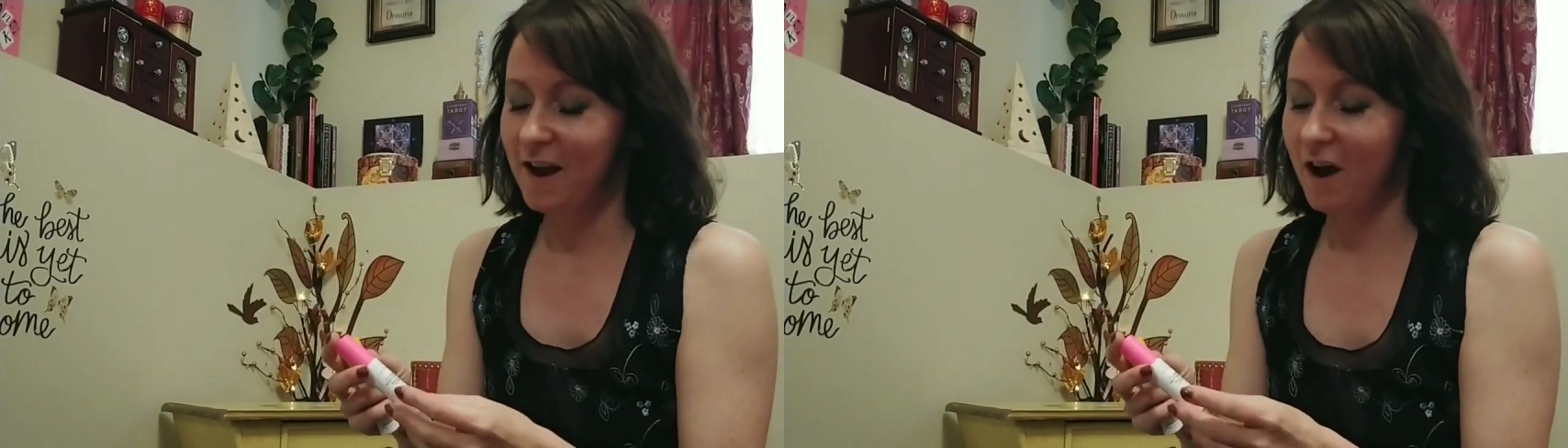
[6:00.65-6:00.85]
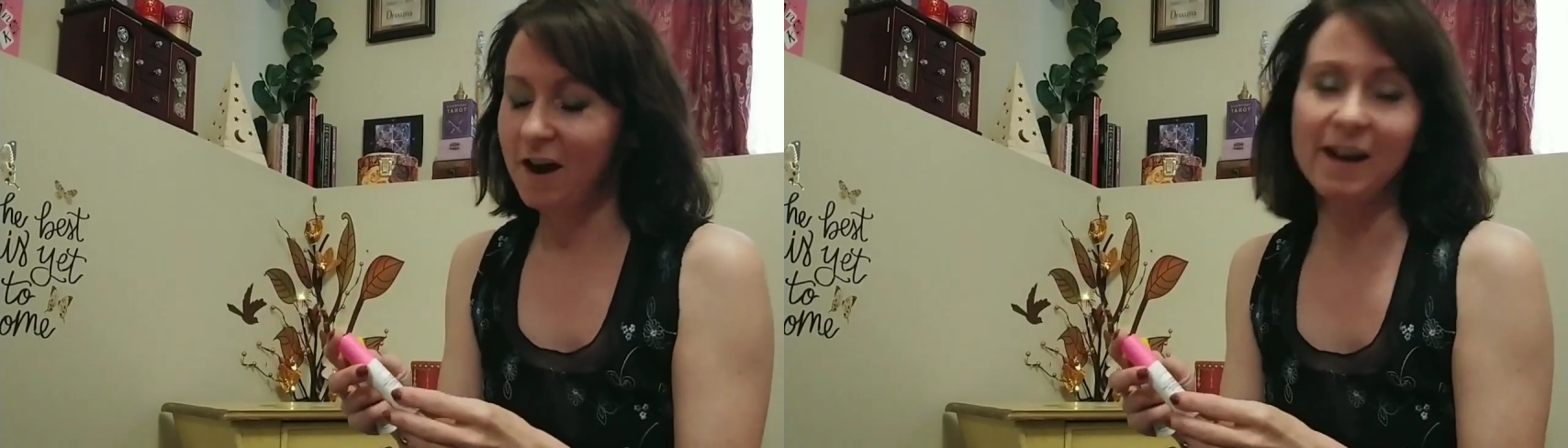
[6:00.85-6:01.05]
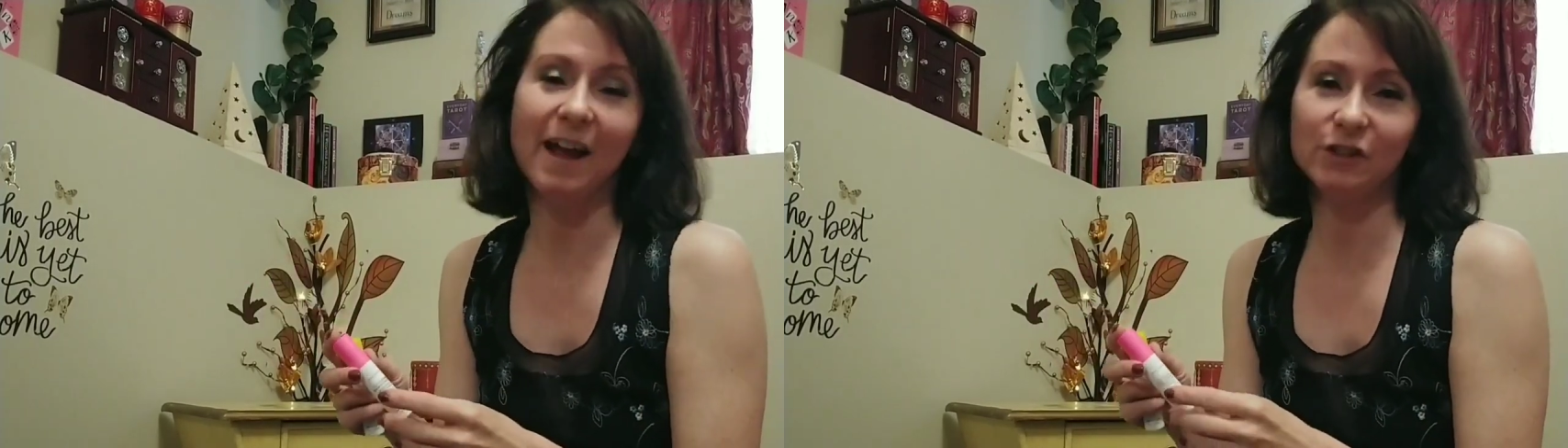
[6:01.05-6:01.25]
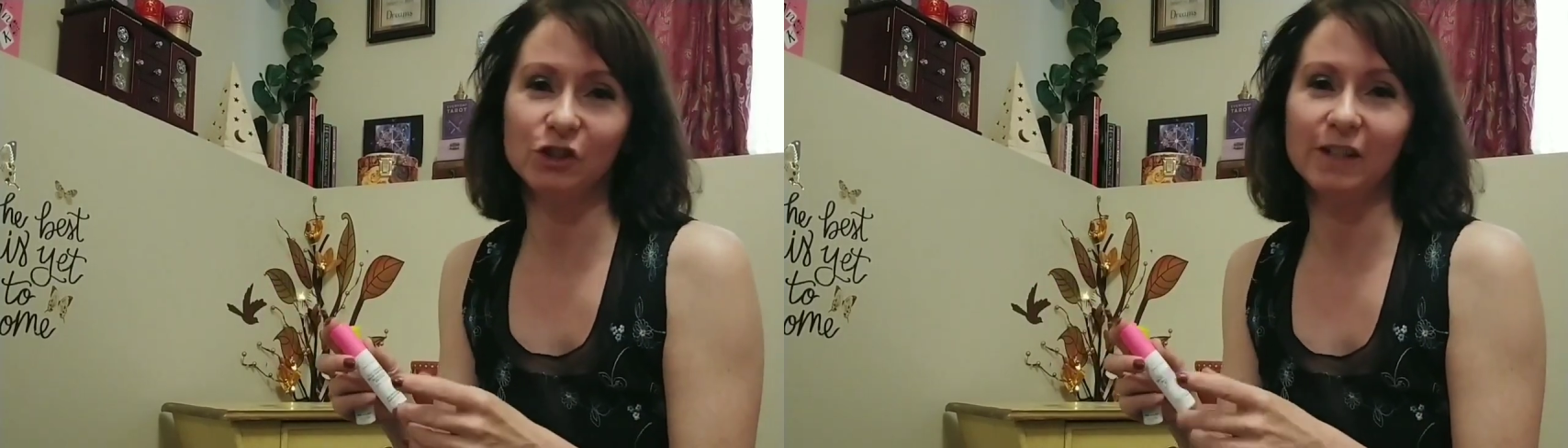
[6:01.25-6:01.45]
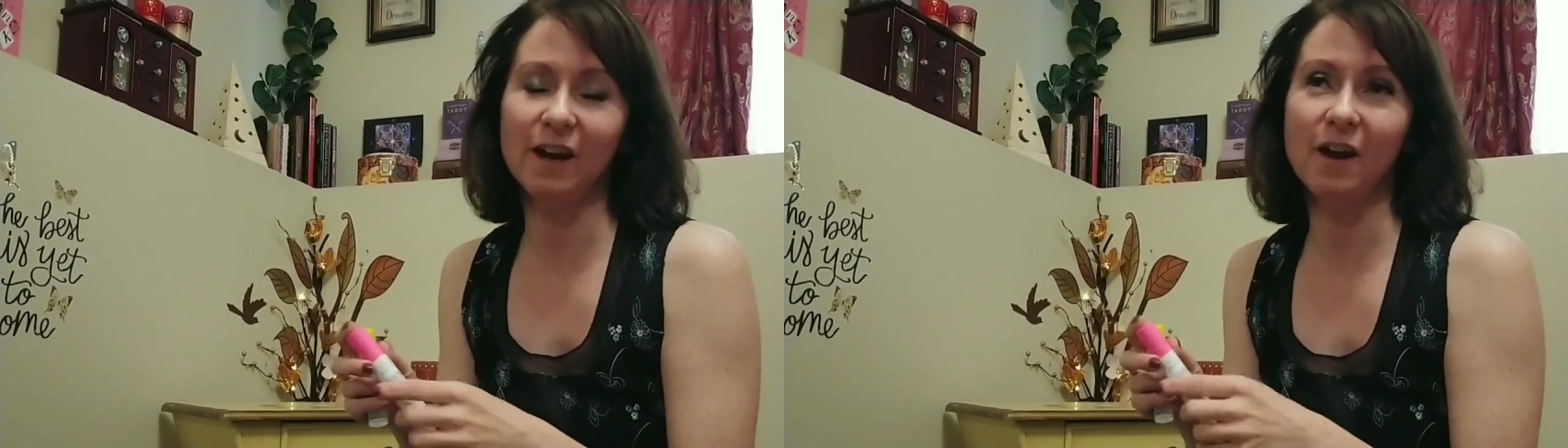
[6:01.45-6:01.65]
I'd
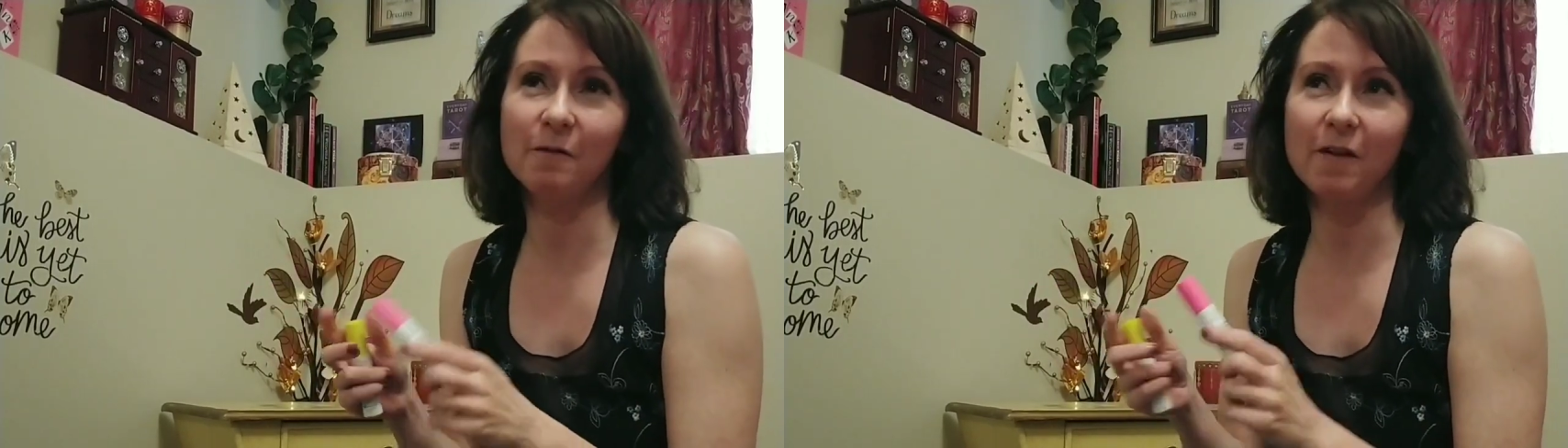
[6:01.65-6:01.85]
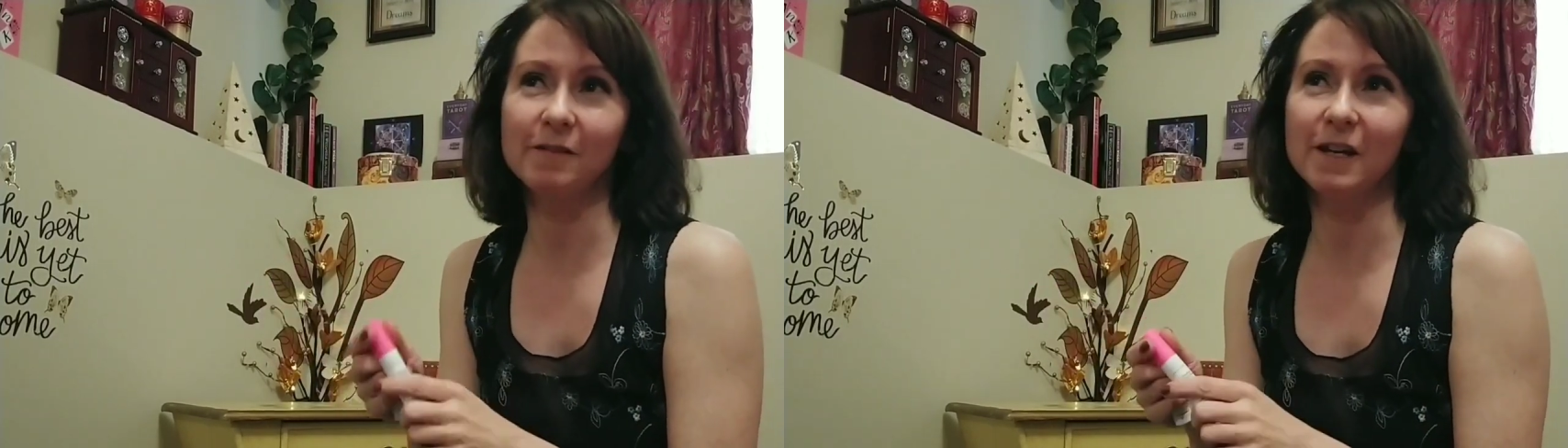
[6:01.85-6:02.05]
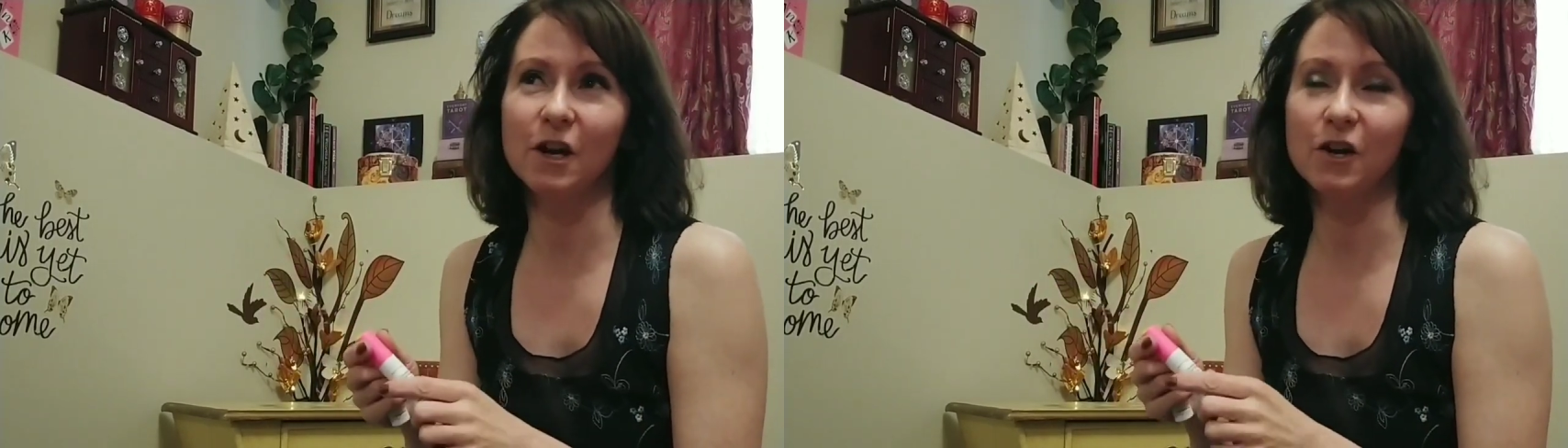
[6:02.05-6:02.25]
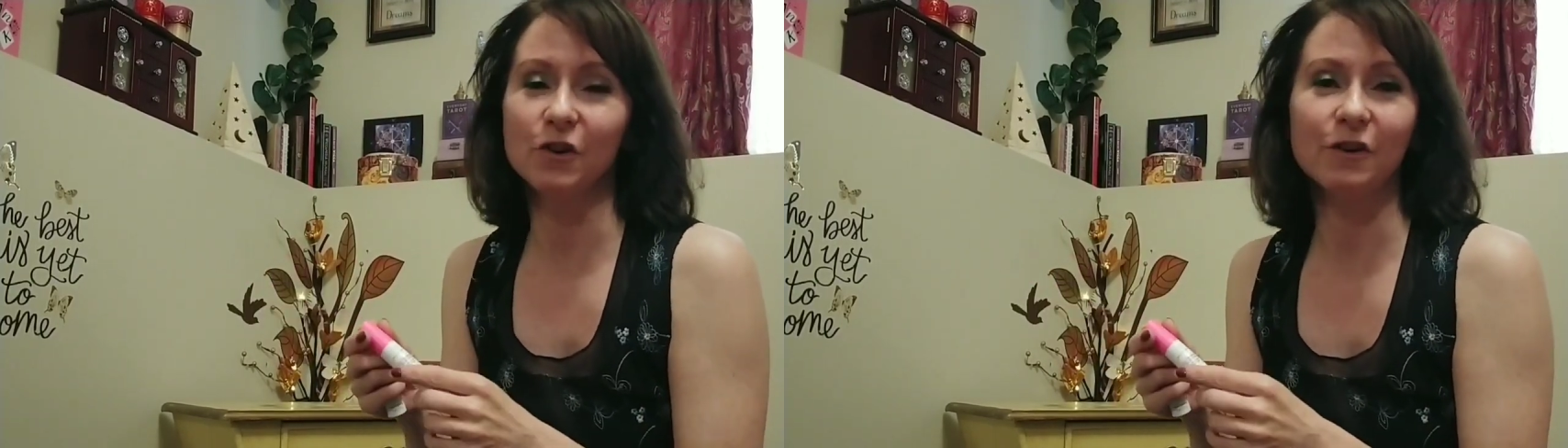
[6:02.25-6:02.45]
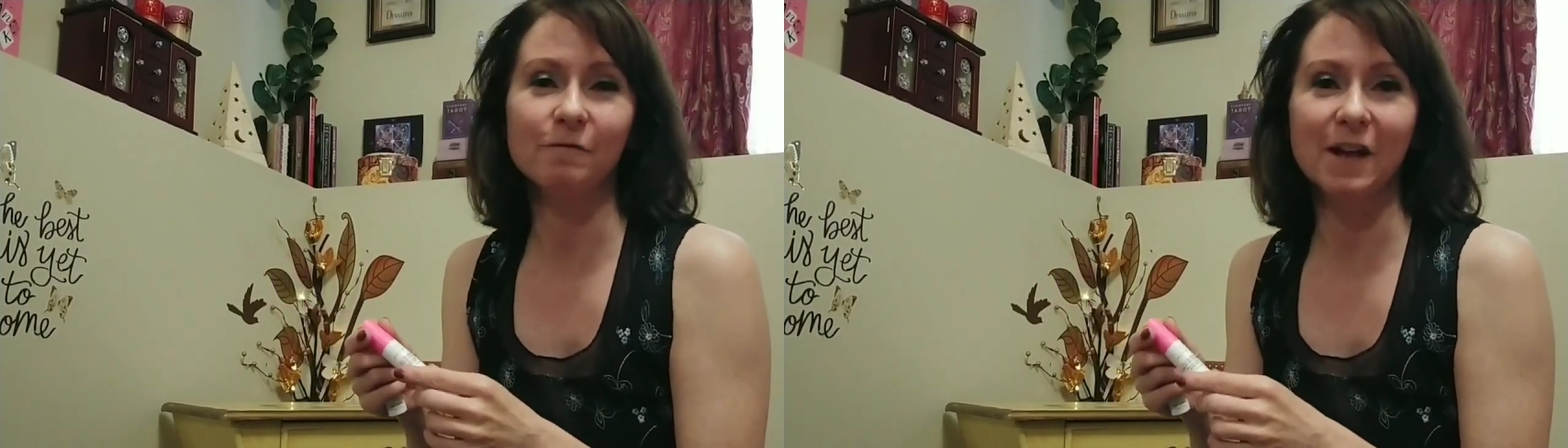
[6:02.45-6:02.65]
actually I, I think I'm going to